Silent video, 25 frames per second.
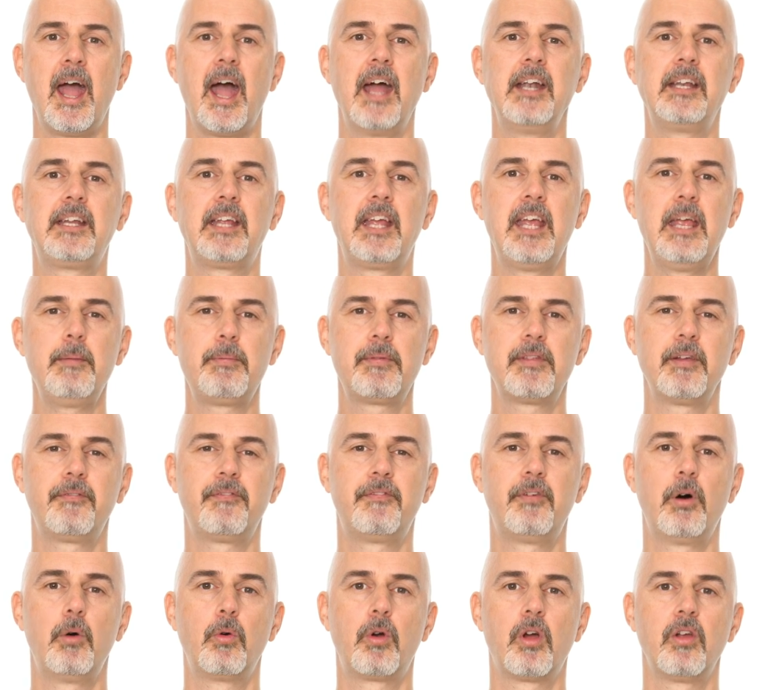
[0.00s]
and keeps the
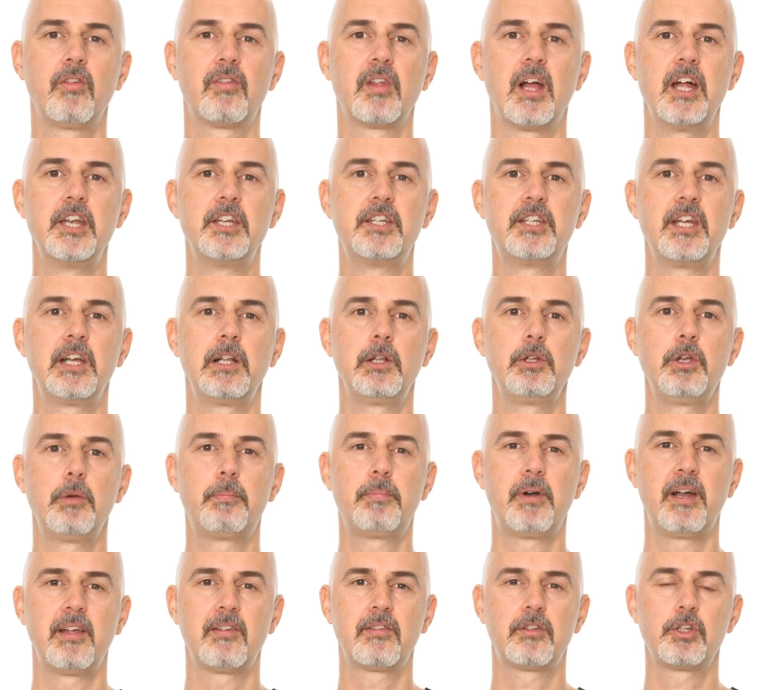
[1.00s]
focus until
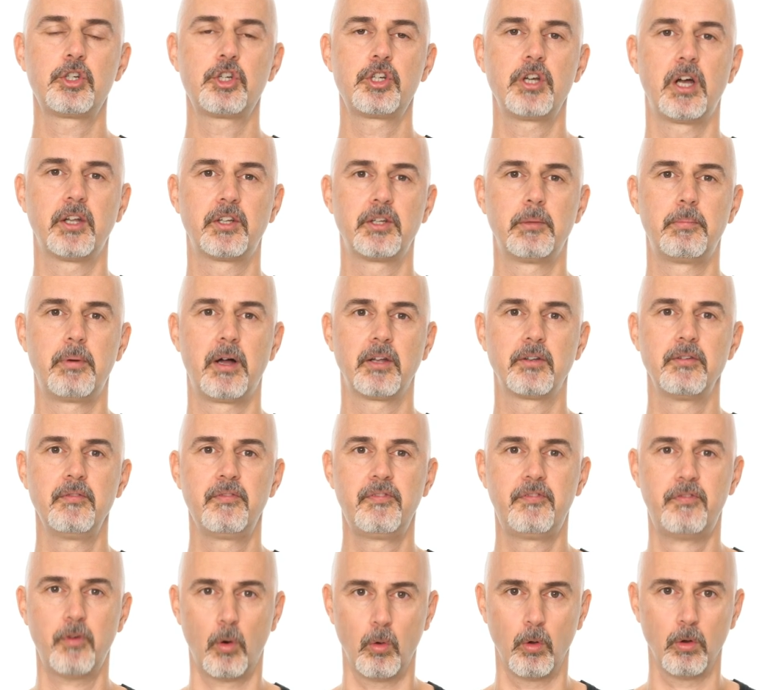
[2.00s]
you press the shutter
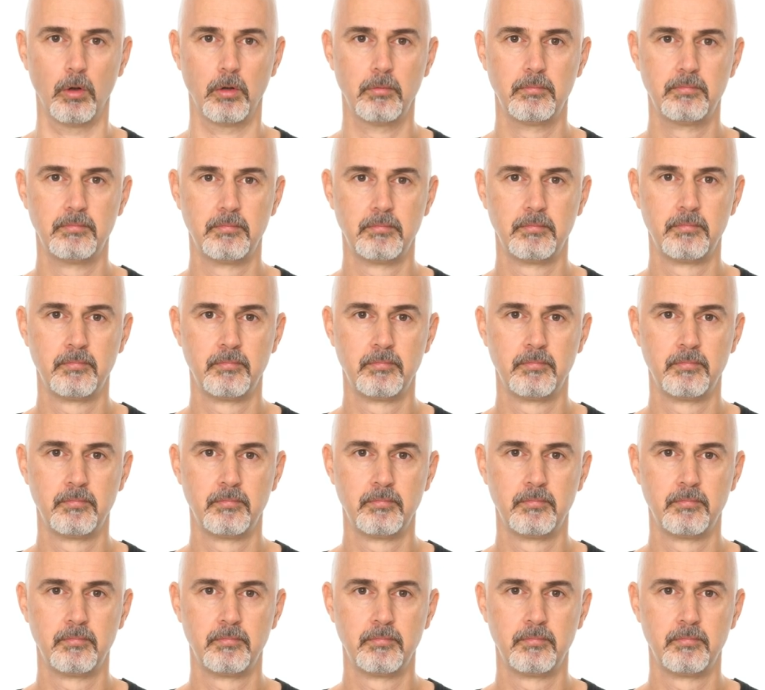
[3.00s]
button full.